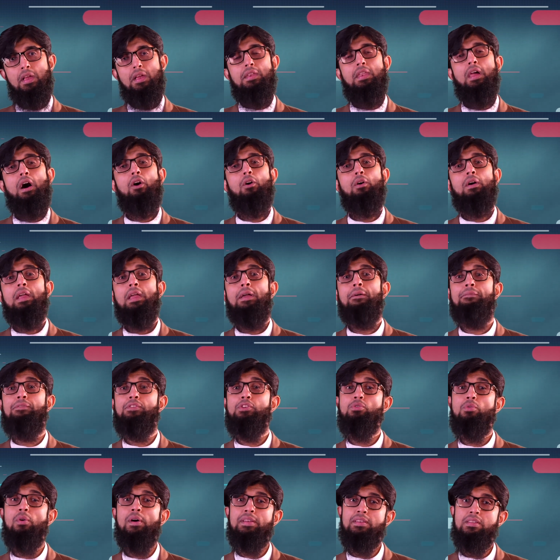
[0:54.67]
Now, if
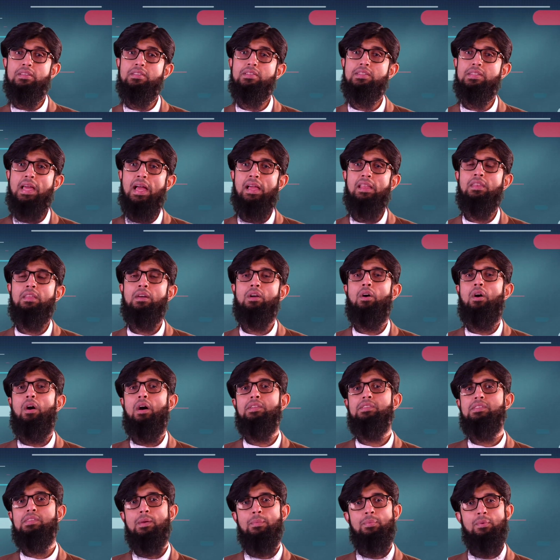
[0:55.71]
you understand the
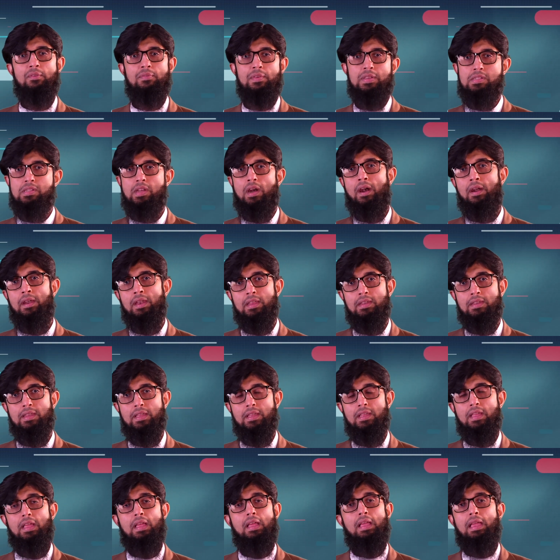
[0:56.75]
concept of
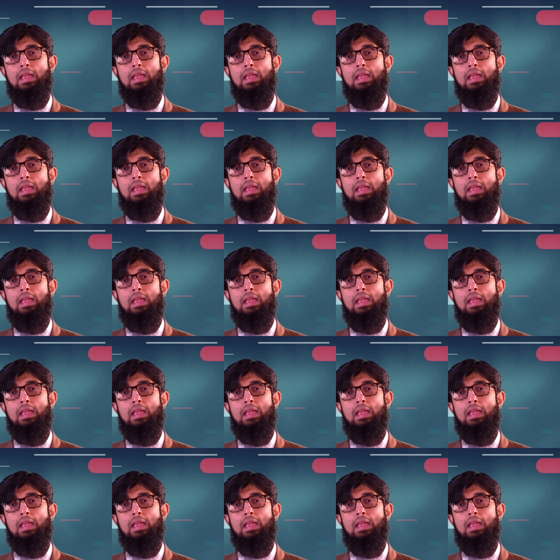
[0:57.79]
eternity,